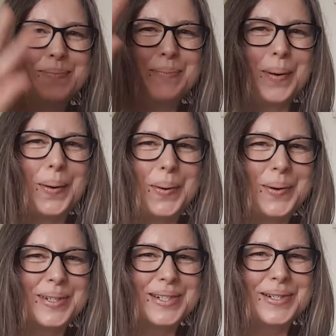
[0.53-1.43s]

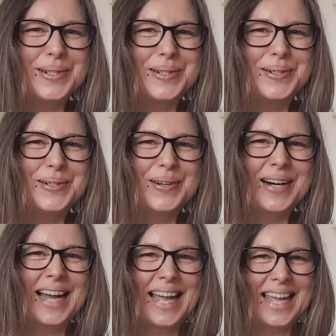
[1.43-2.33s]

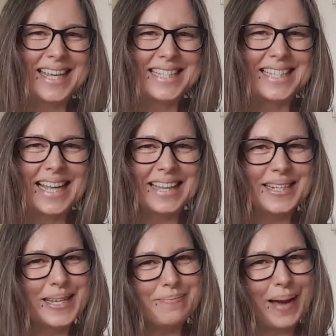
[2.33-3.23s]
Bonjour, it's Nathalie